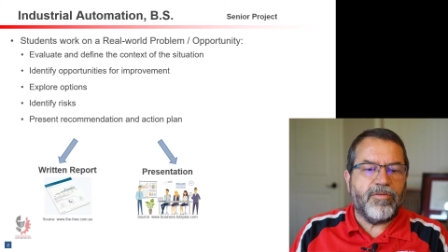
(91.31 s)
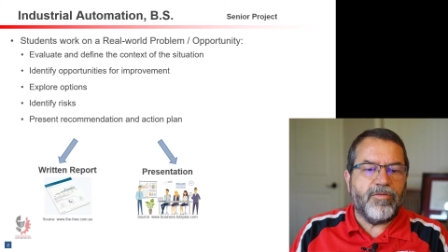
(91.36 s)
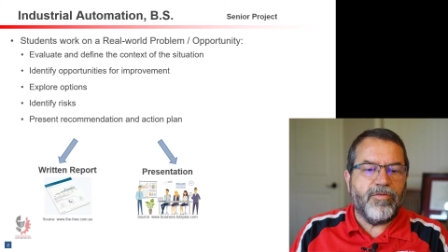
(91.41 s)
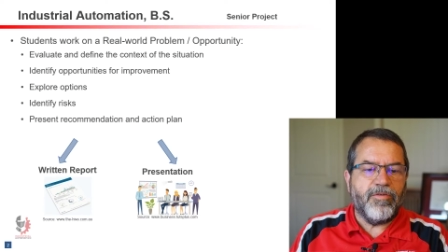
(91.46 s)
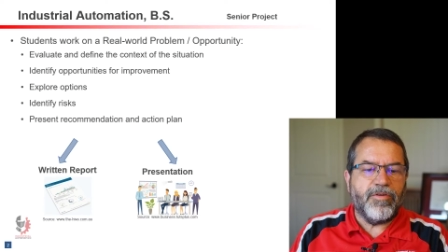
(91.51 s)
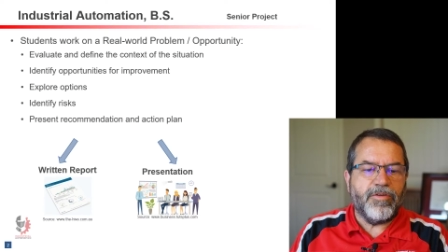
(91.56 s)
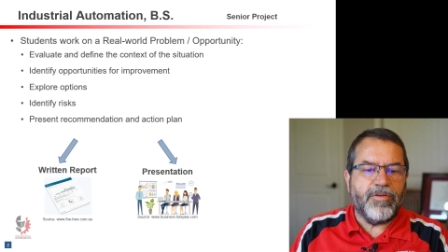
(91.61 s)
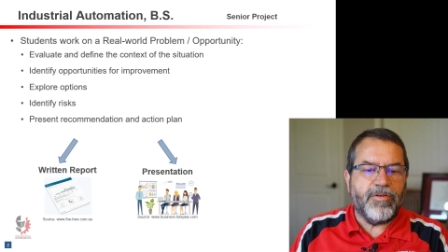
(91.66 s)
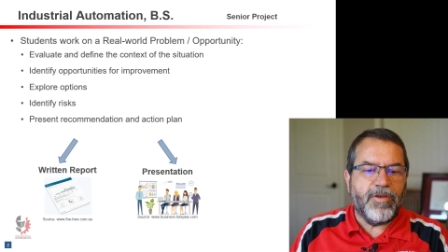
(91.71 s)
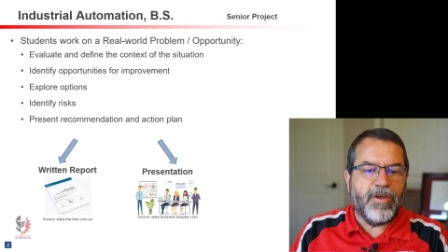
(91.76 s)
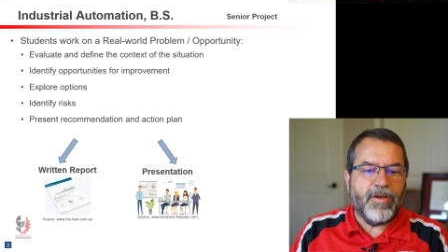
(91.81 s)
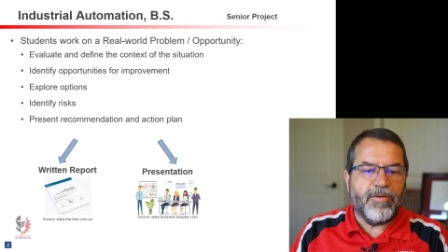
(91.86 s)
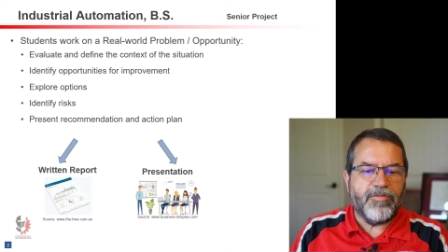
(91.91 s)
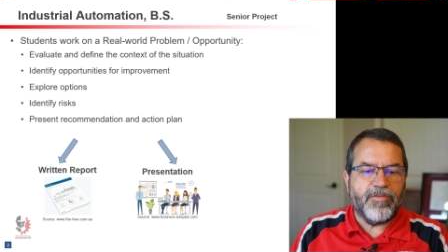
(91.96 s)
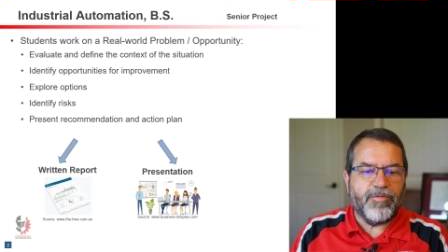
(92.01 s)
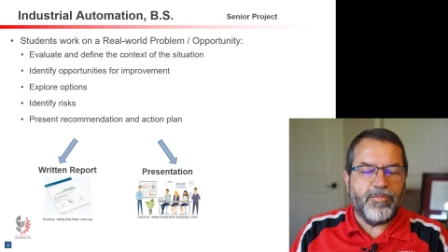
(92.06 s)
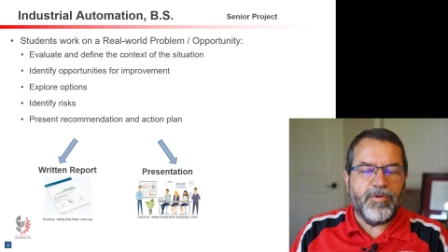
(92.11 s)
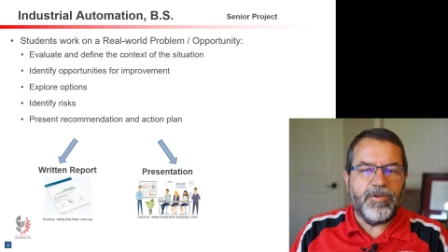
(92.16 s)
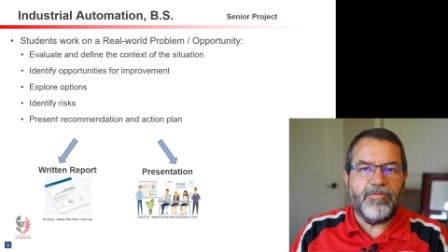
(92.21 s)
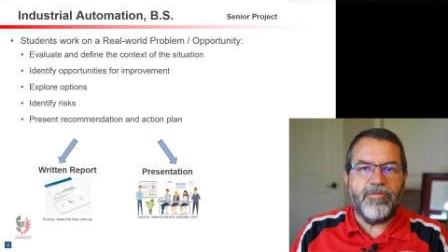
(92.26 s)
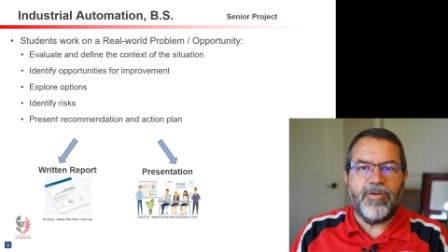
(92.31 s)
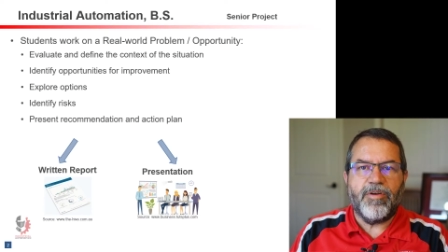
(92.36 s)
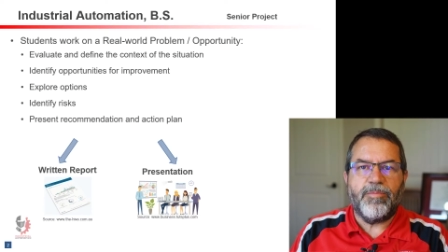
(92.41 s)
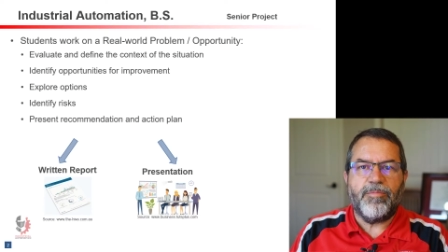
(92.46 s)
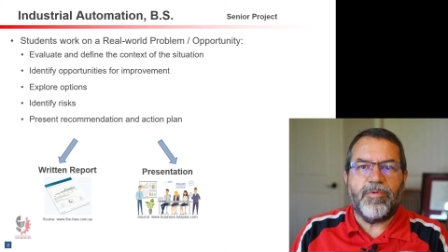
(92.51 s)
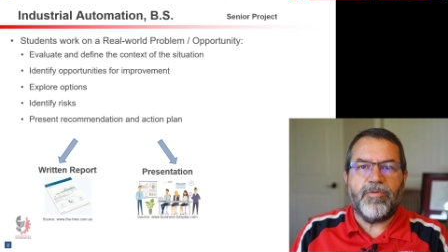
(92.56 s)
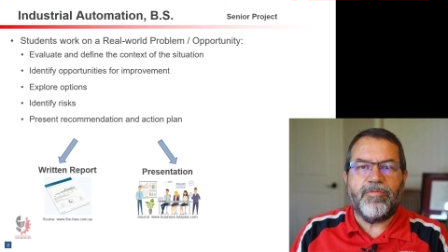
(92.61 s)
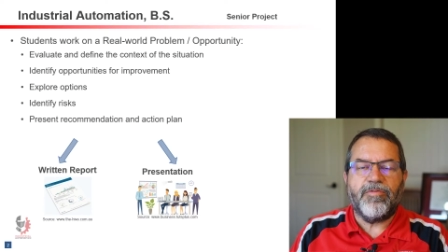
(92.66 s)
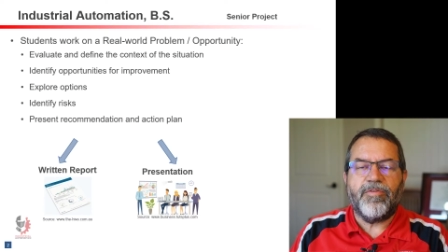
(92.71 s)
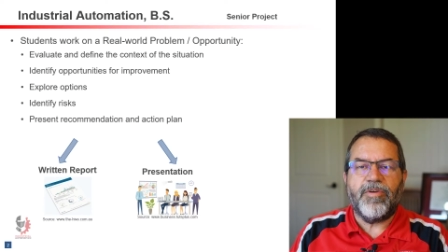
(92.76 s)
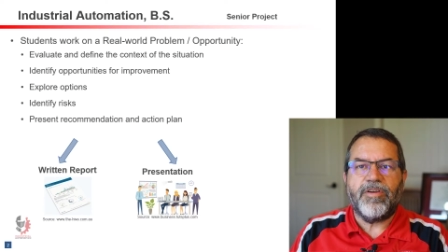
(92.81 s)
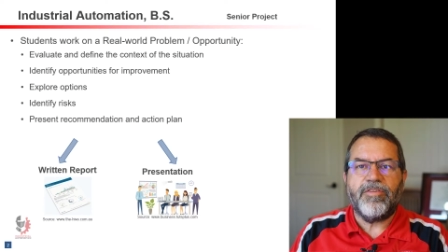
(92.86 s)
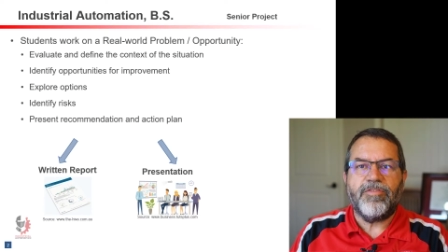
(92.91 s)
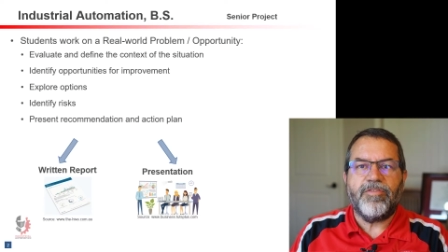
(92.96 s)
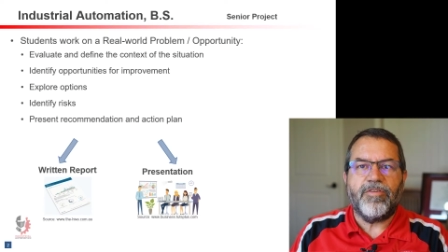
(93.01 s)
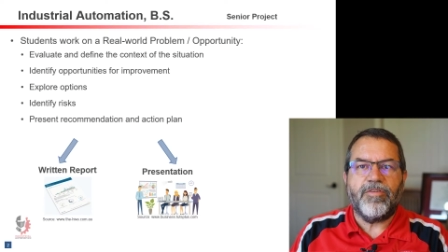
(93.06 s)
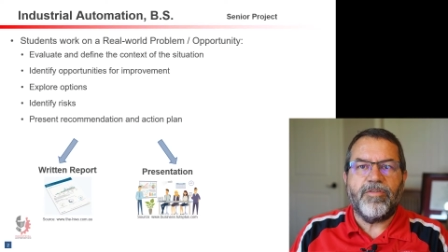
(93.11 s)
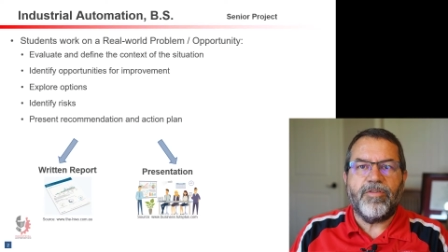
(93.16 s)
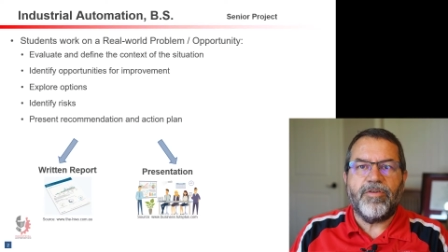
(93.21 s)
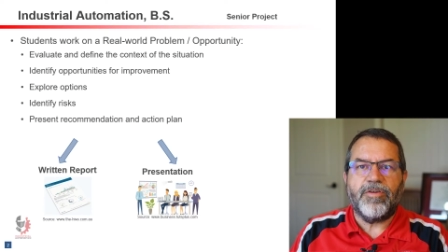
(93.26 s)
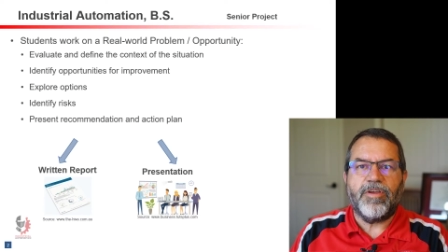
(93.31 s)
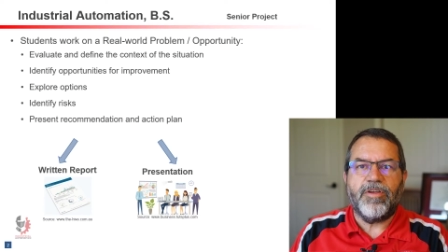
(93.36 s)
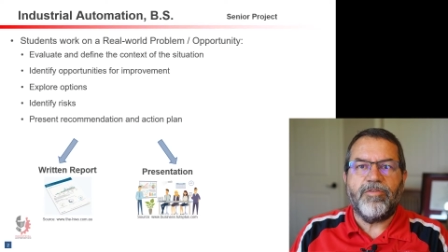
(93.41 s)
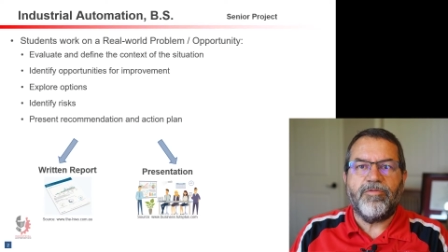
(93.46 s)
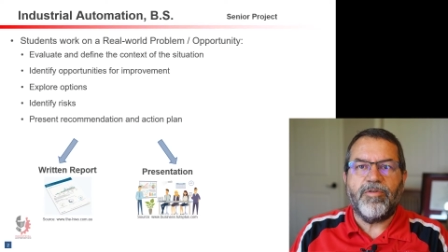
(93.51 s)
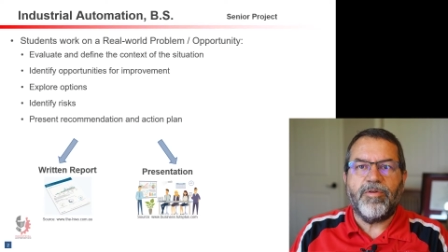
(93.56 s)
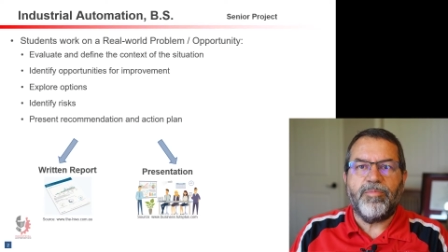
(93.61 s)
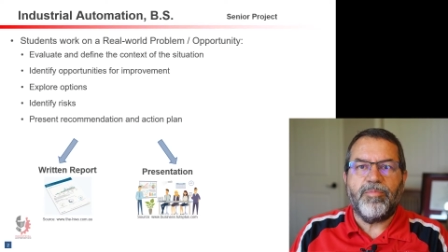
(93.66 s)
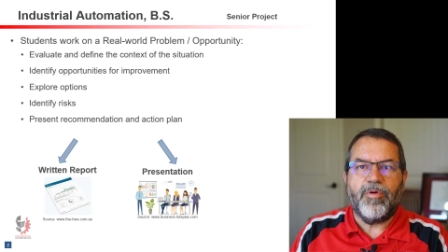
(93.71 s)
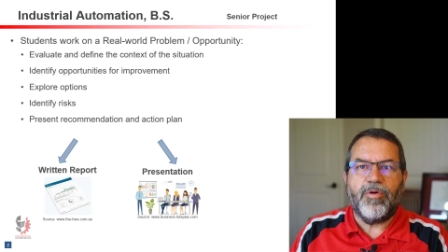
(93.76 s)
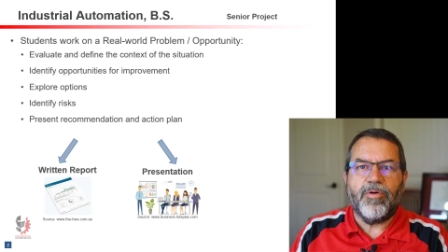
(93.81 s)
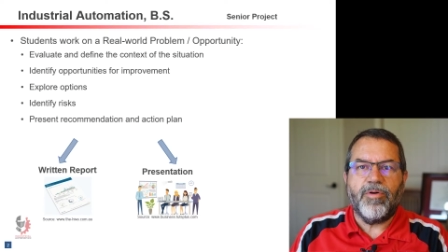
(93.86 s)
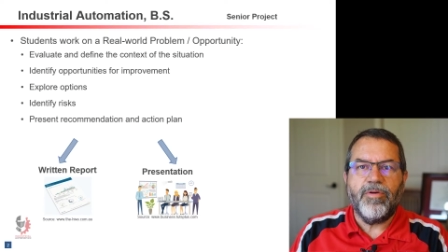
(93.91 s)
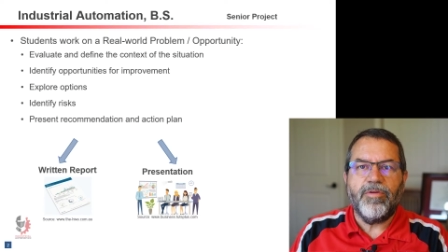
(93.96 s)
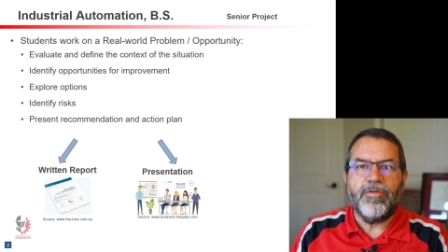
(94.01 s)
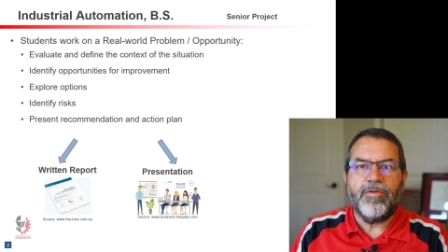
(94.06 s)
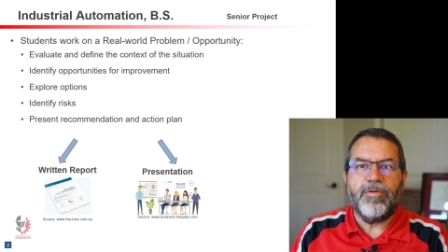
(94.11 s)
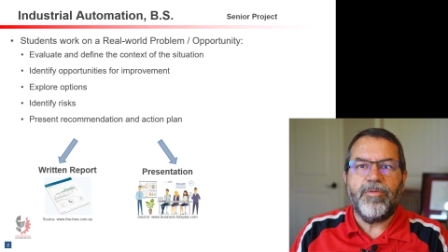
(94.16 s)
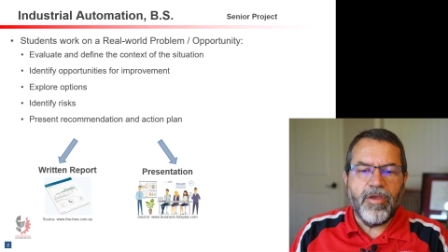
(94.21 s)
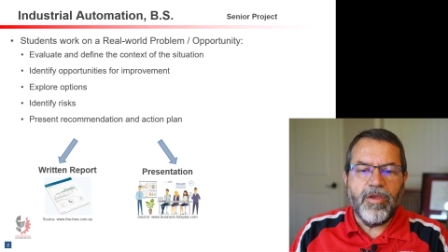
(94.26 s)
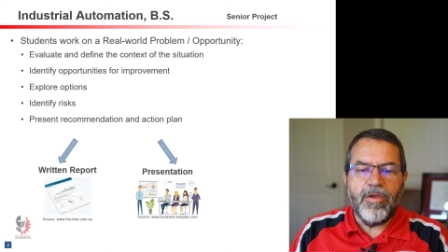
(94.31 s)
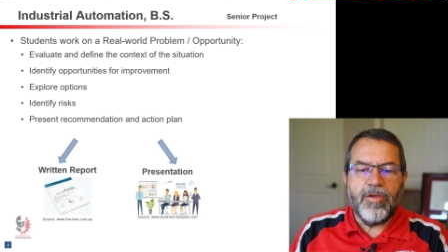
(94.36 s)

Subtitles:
going to have to be a very professional looking report.